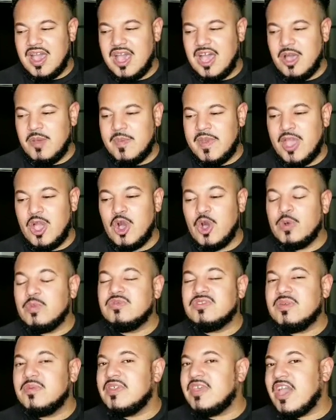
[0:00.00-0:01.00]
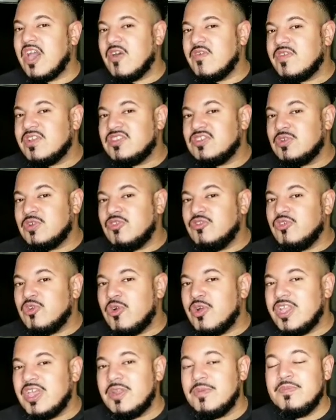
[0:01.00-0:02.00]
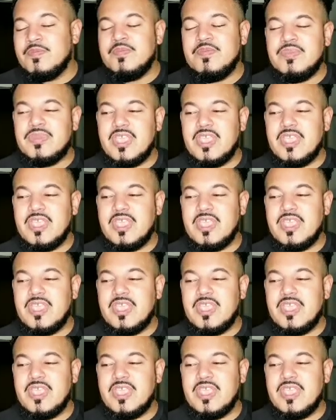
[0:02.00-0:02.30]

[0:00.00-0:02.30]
I hope some of the outfits you enjoyed.